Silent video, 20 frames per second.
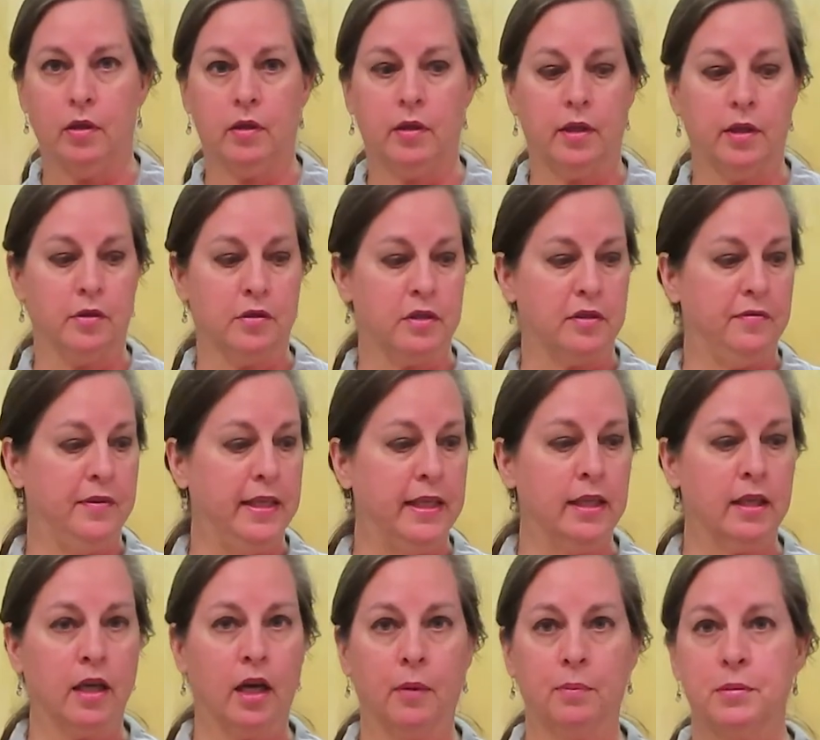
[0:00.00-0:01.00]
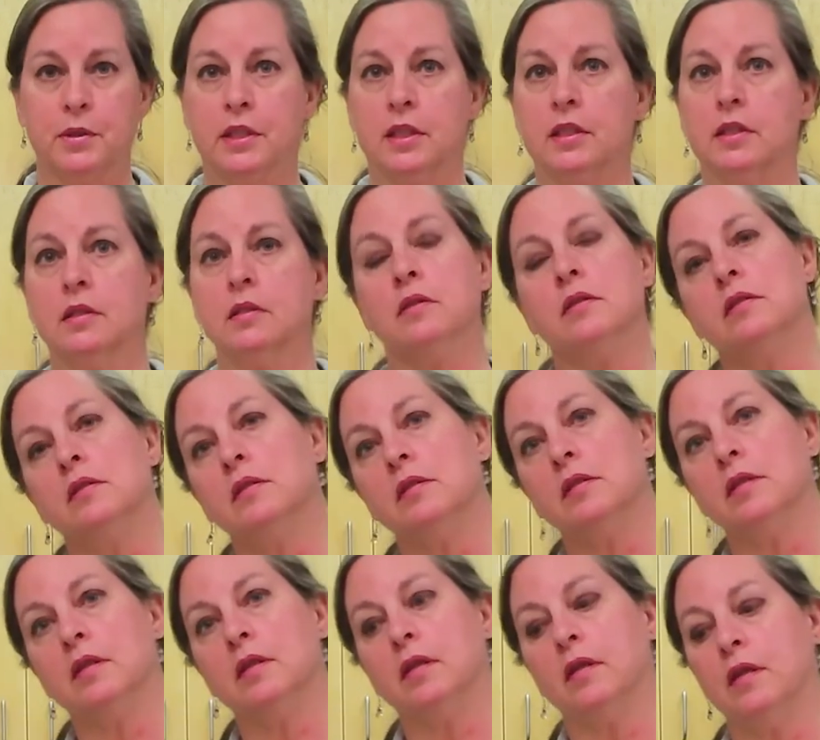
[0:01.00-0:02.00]
There's vegan
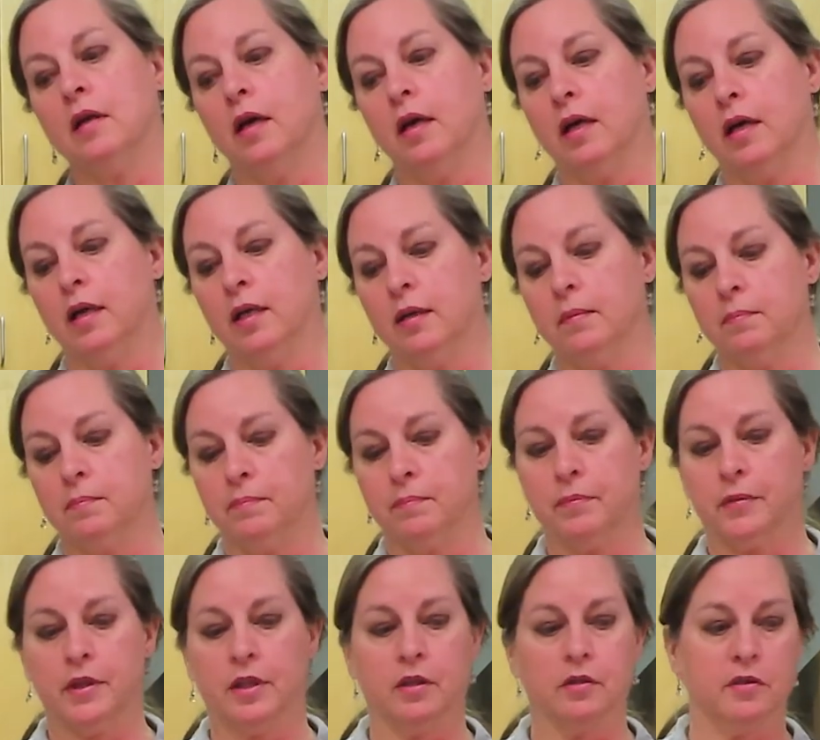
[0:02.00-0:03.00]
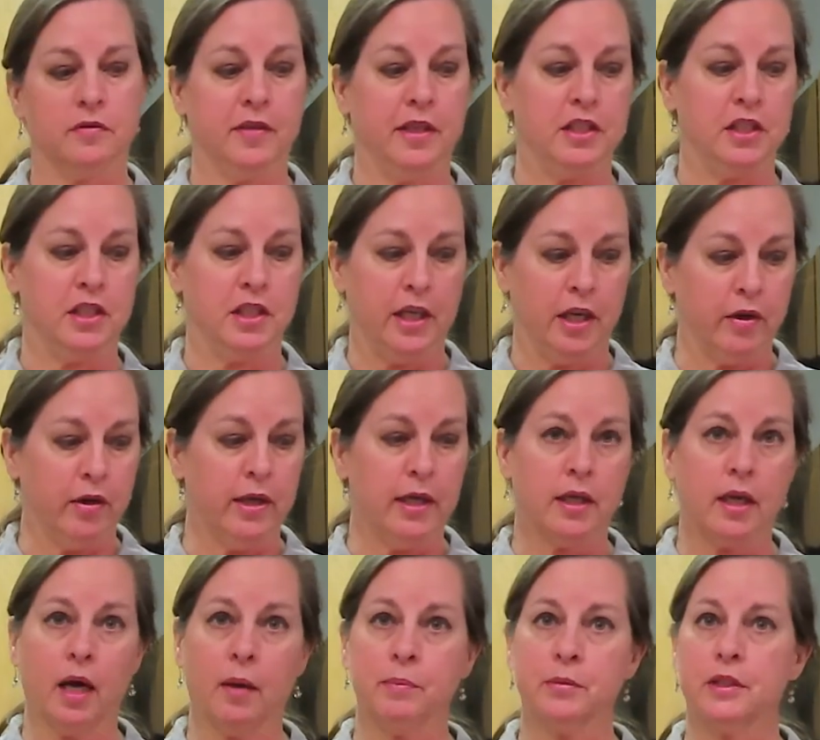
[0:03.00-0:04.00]
options. There's
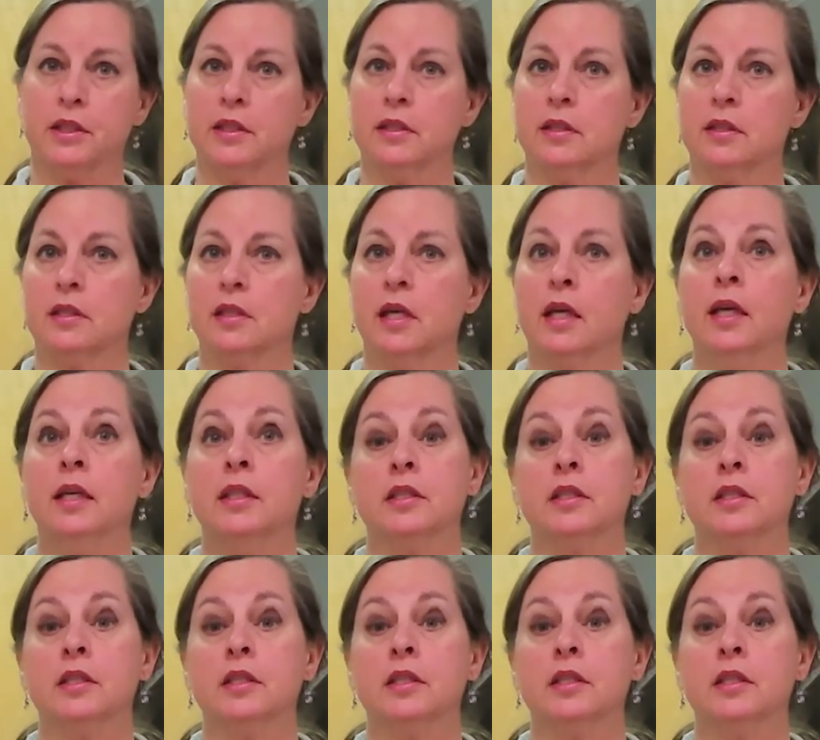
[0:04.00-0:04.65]
vegetarian options.